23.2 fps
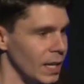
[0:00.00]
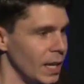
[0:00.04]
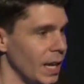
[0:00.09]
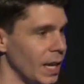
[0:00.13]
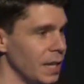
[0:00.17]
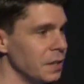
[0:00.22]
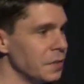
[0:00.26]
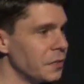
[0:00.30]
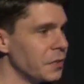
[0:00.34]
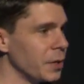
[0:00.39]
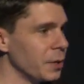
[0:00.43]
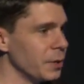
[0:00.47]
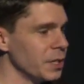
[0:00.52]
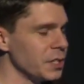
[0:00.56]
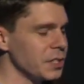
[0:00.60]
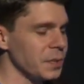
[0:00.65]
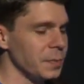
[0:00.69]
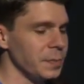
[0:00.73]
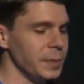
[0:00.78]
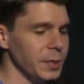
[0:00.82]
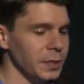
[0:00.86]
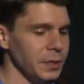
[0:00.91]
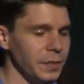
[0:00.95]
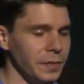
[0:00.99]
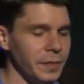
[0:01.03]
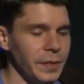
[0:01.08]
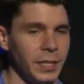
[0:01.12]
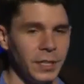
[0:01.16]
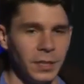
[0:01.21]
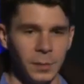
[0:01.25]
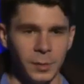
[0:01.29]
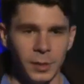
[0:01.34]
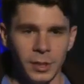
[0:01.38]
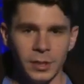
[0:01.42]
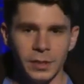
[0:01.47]
And if there is a build
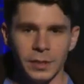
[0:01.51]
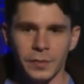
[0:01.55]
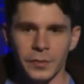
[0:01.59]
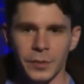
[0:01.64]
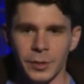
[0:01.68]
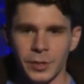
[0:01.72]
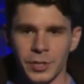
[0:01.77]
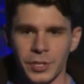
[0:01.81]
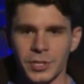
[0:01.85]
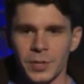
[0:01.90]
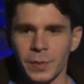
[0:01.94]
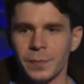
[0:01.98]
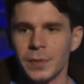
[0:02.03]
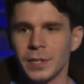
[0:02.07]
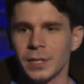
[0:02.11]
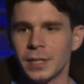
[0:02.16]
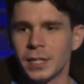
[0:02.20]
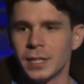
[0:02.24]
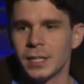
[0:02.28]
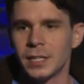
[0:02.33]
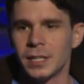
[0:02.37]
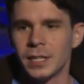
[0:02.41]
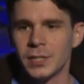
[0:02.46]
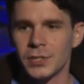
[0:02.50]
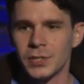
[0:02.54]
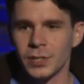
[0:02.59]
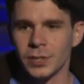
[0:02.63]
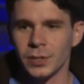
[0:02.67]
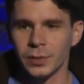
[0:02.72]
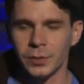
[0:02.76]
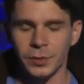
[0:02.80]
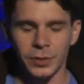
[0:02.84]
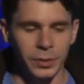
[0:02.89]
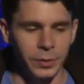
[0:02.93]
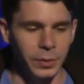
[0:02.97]
available, if there is something that it needs to
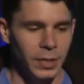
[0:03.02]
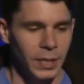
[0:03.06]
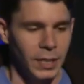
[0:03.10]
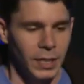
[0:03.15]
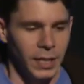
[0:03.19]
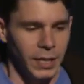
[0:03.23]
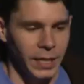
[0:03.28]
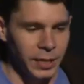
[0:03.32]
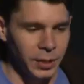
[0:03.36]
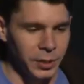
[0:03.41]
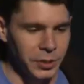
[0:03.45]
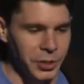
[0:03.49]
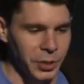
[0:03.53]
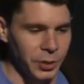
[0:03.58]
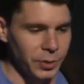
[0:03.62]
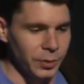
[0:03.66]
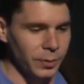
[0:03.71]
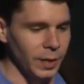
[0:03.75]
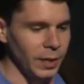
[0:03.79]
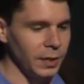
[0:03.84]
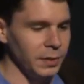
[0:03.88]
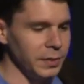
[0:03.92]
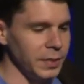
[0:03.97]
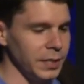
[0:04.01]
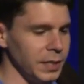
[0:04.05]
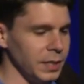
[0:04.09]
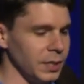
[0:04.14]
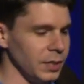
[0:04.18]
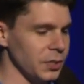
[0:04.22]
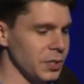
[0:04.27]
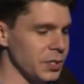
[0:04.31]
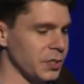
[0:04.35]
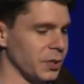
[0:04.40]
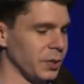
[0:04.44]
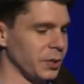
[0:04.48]
go do, it'll turn around and
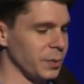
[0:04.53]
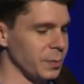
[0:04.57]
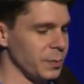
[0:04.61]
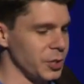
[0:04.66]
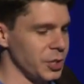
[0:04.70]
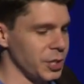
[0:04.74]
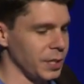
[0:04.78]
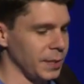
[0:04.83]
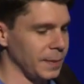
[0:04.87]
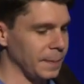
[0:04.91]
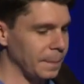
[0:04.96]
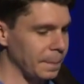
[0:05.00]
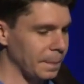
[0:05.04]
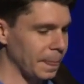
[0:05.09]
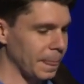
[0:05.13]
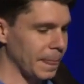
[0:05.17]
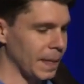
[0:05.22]
it'll start a machine.